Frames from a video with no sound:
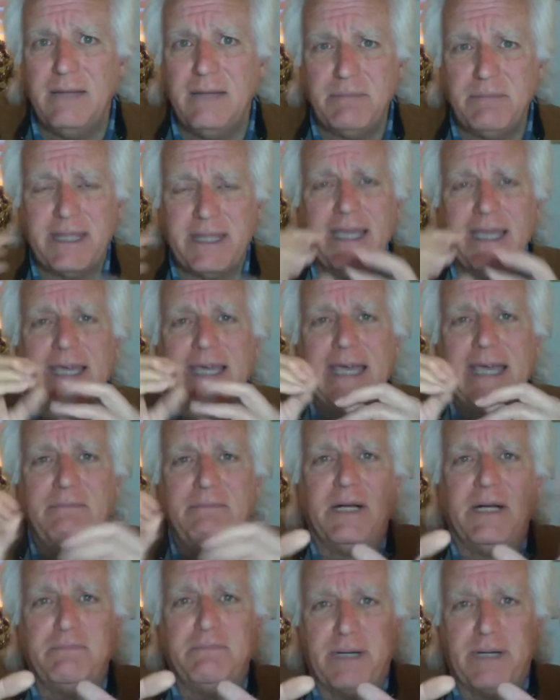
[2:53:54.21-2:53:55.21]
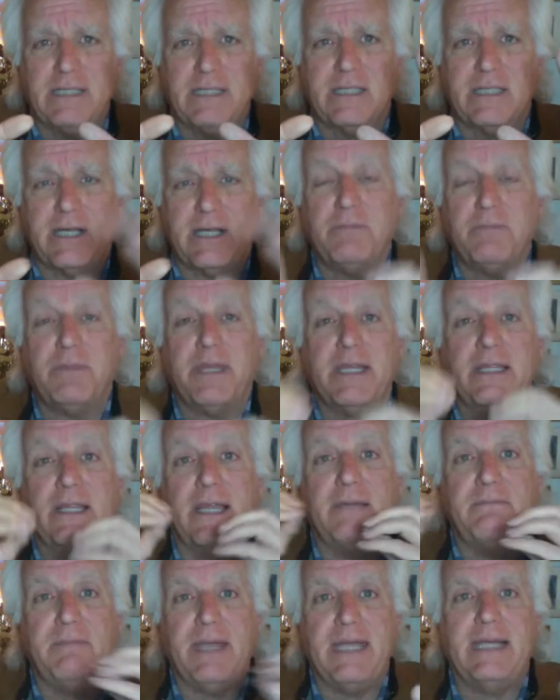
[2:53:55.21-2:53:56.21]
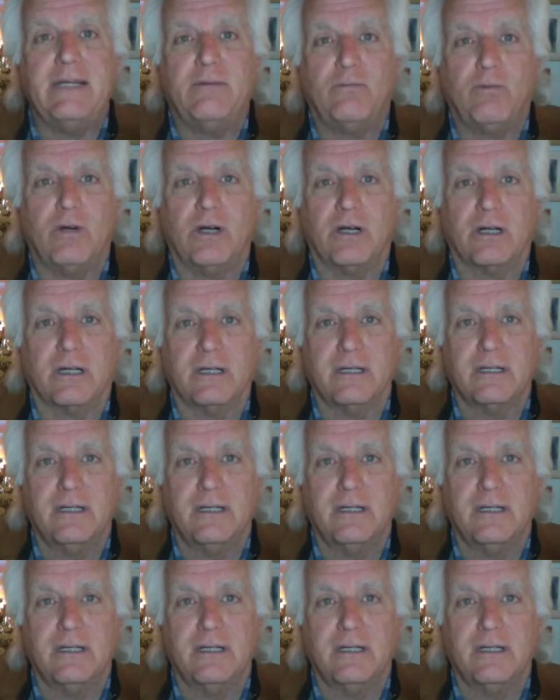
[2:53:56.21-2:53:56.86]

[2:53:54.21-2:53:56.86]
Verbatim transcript: But they came up on something that made it work.